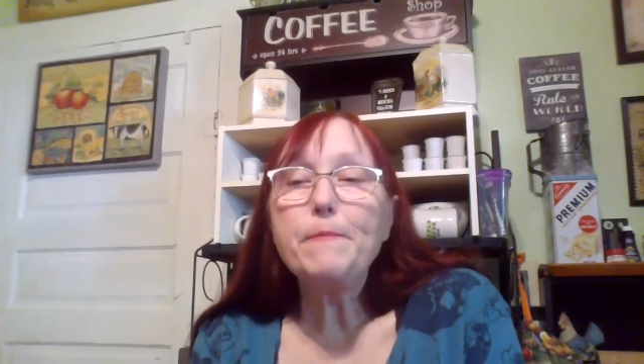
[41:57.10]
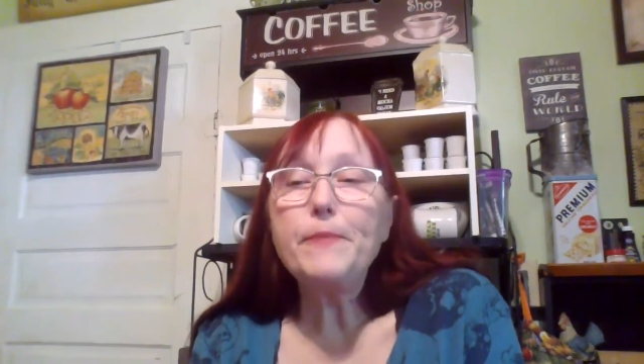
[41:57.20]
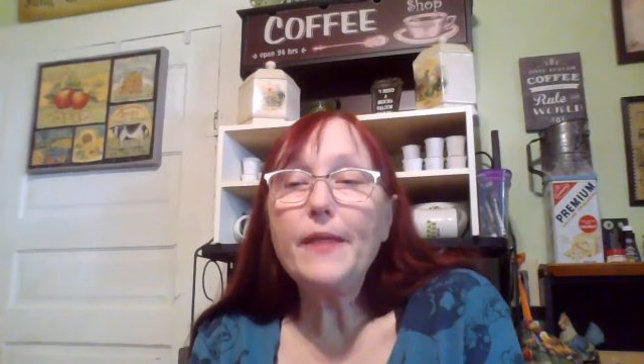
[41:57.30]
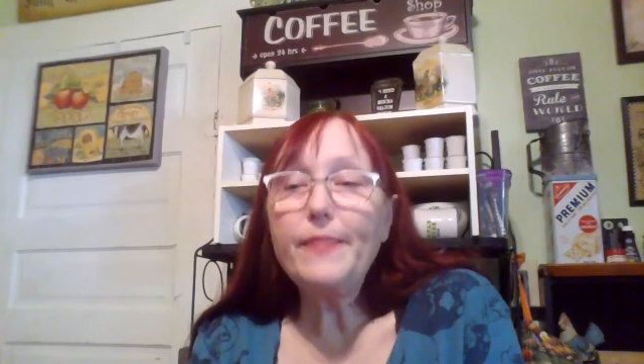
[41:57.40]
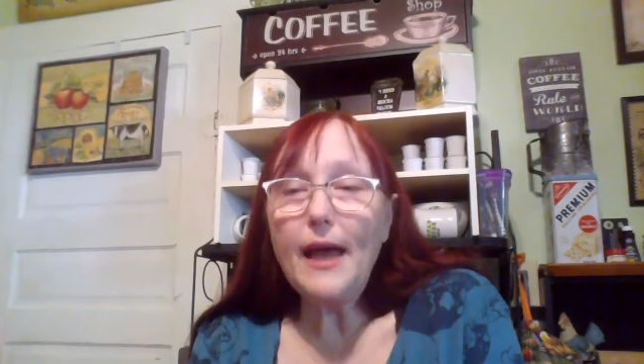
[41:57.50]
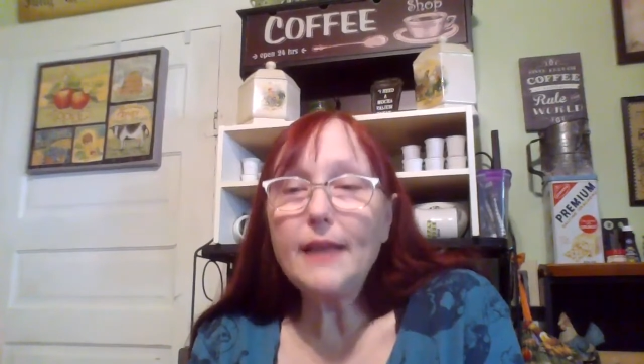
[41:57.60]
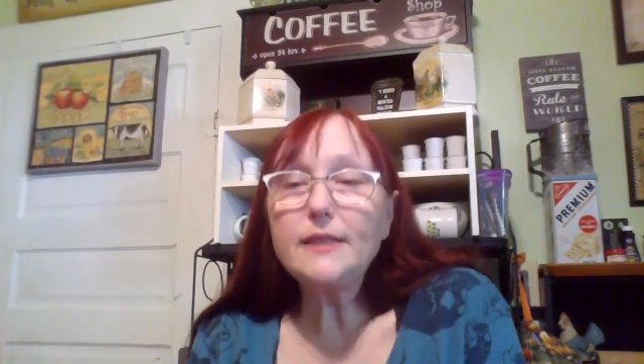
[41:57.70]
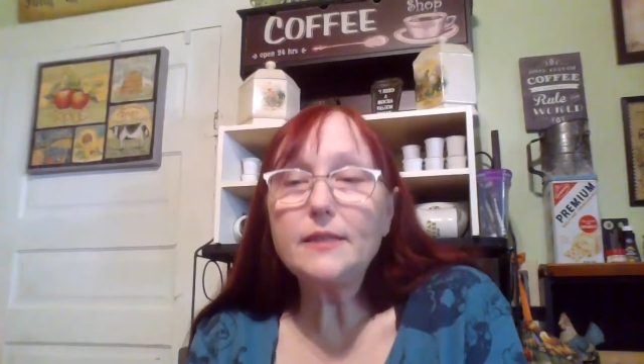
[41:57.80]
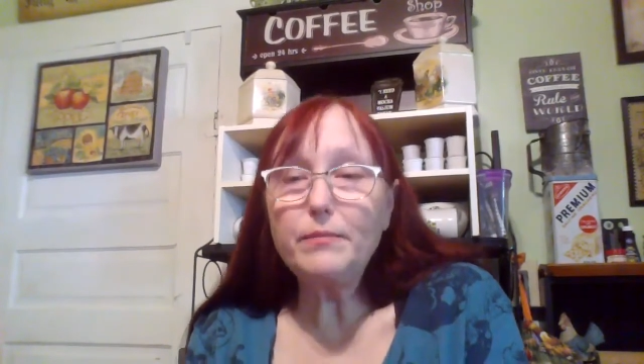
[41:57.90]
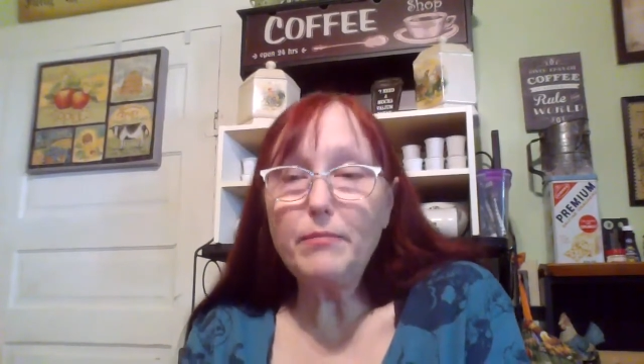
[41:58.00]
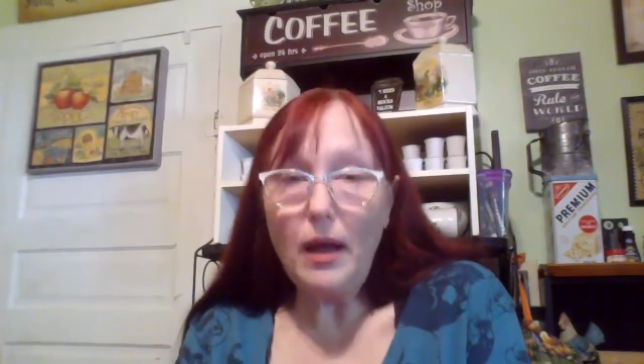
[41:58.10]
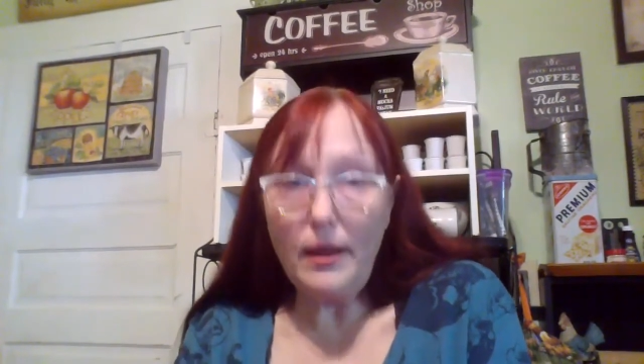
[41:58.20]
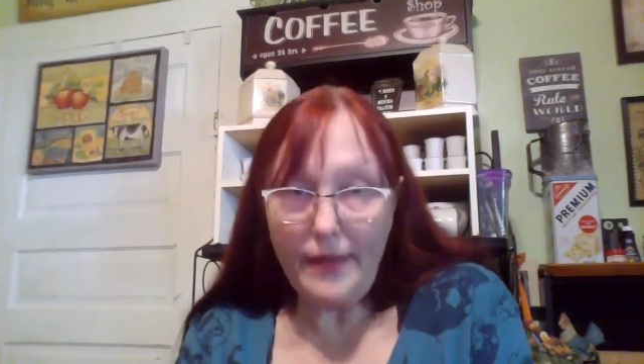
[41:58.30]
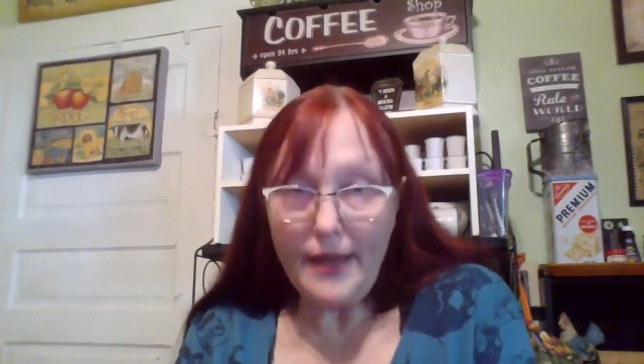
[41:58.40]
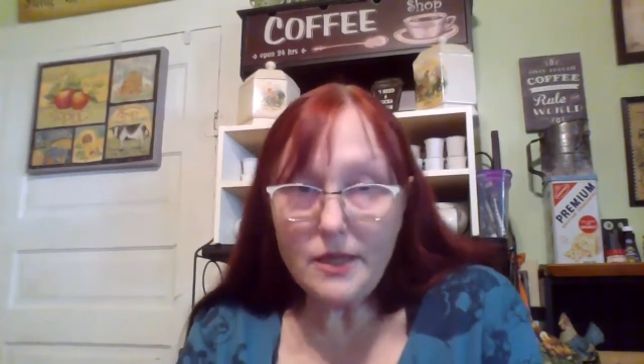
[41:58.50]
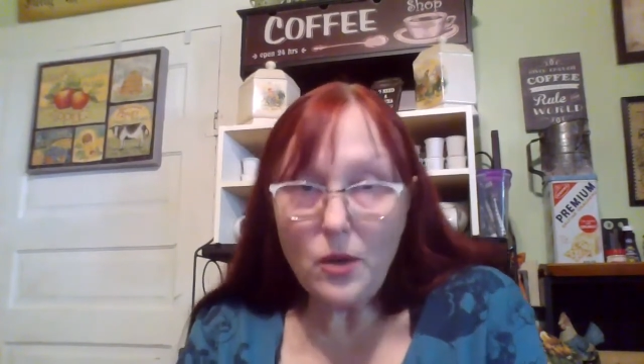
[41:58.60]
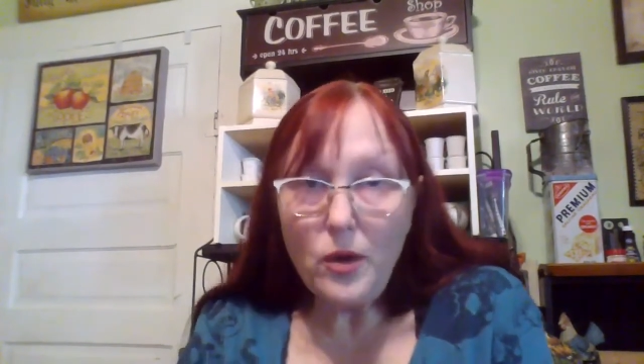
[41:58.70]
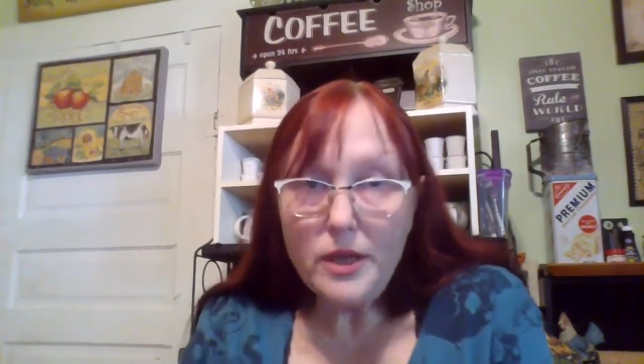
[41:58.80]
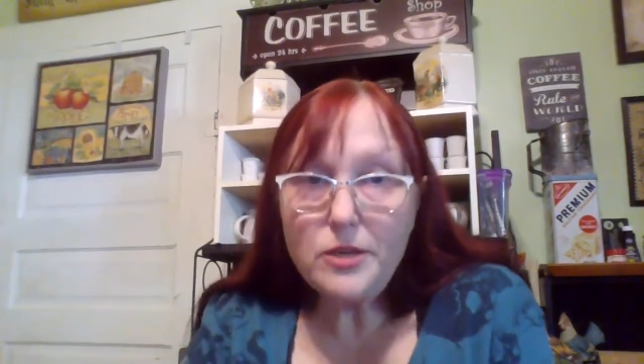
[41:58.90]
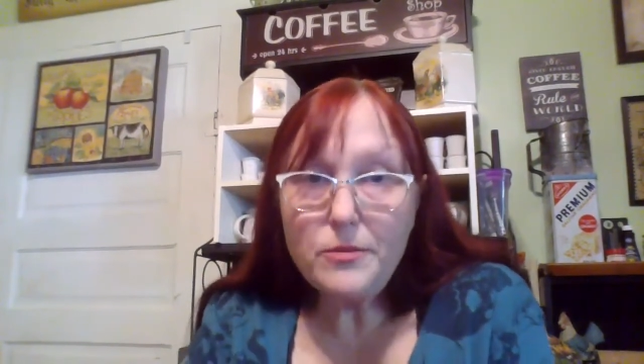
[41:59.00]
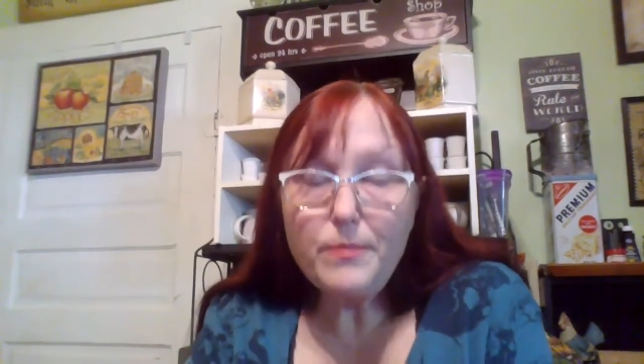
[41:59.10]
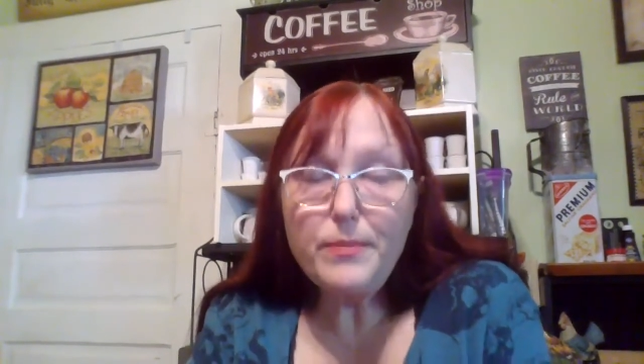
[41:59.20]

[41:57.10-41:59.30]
that's going to